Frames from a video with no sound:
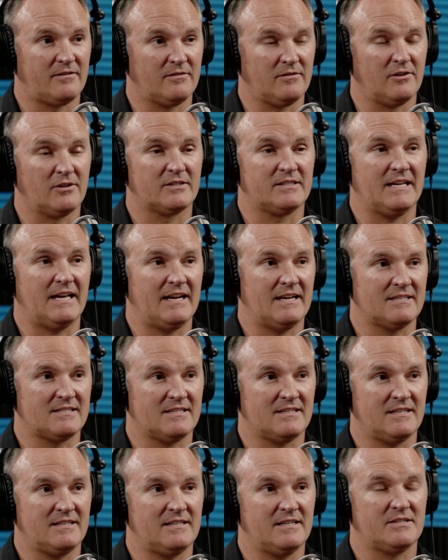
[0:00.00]
They're looked at as
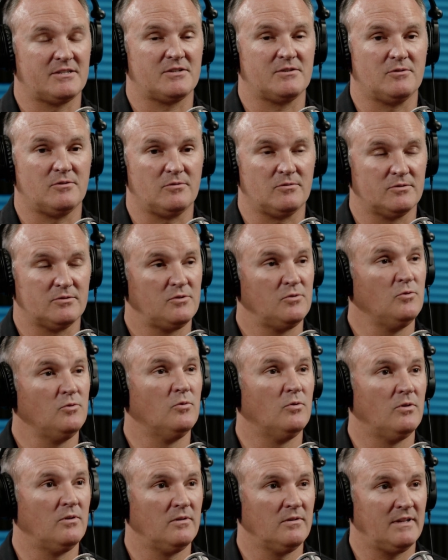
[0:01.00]
an additional
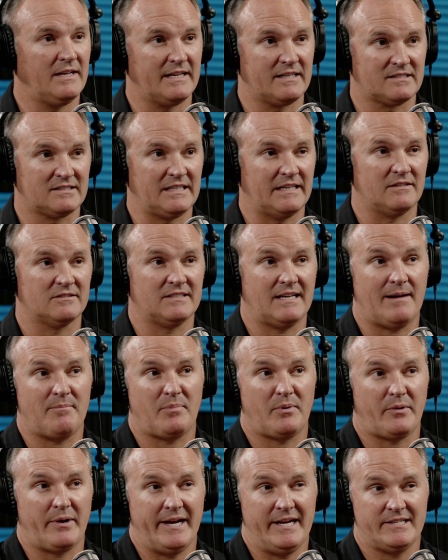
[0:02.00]
tool, like sales
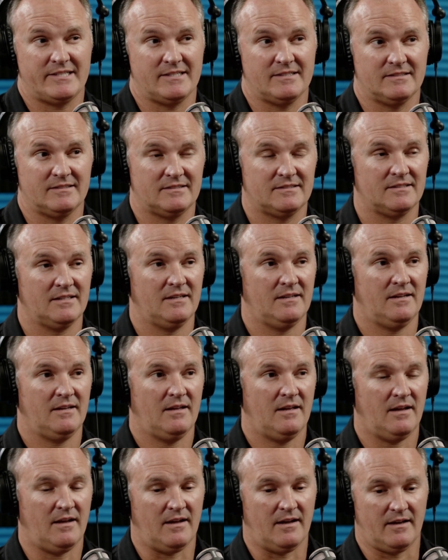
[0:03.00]
operations
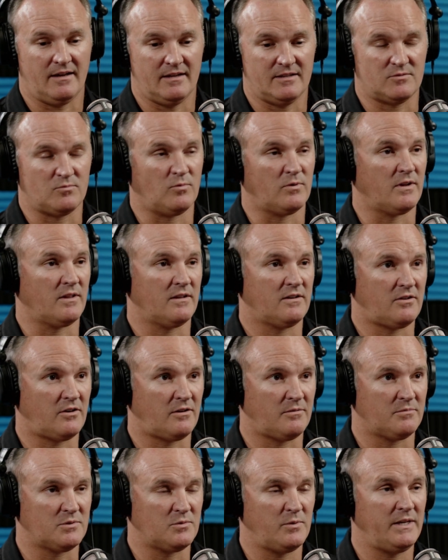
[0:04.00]
is one of the
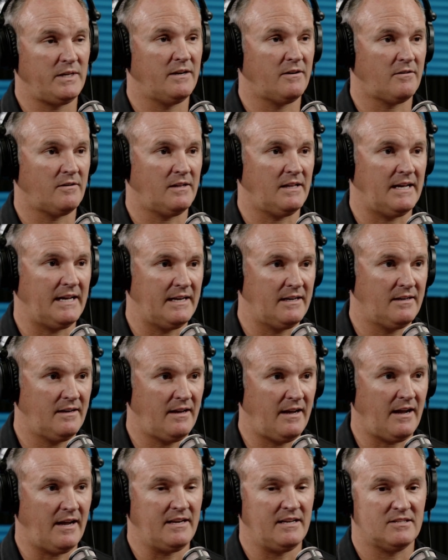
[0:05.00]
terms we hear a lot.
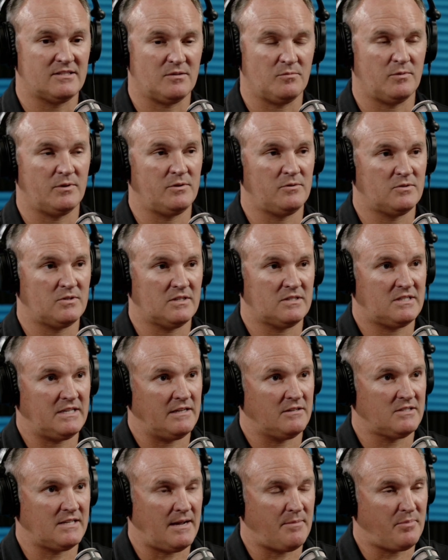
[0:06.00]
I need someone who's a
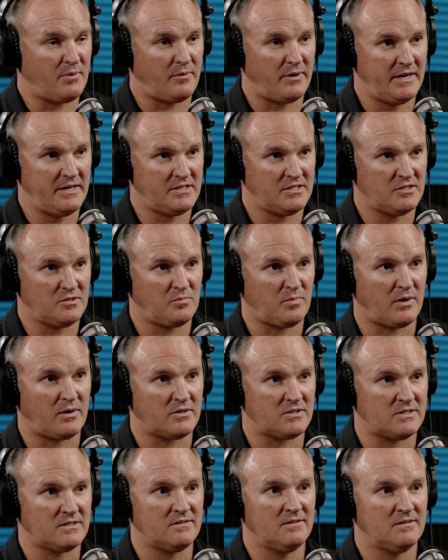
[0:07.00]
sales operations
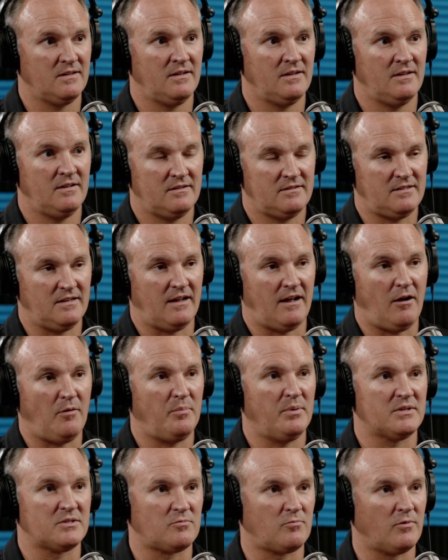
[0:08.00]
person to
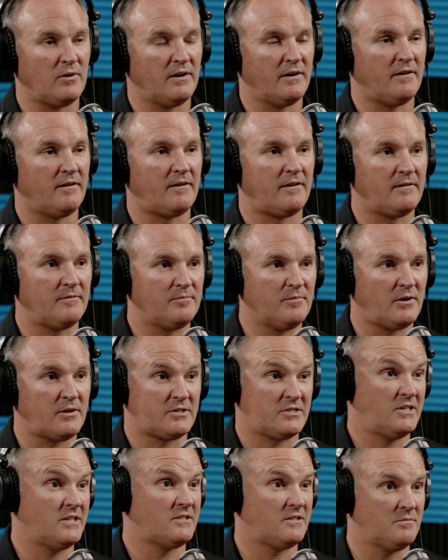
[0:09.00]
help us run our
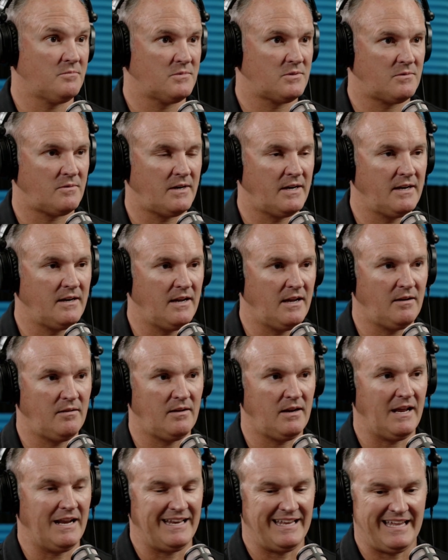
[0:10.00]
systems, right?
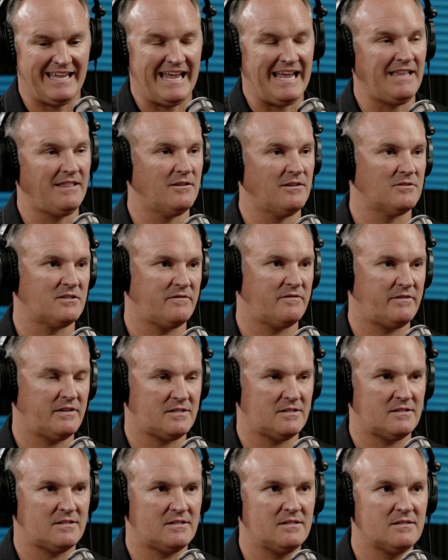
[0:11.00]
And gain those
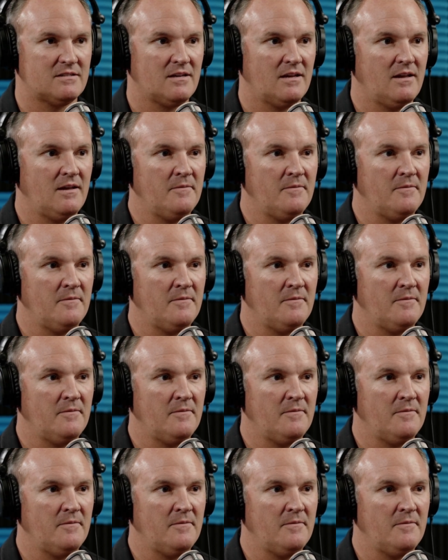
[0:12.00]
efficiencies.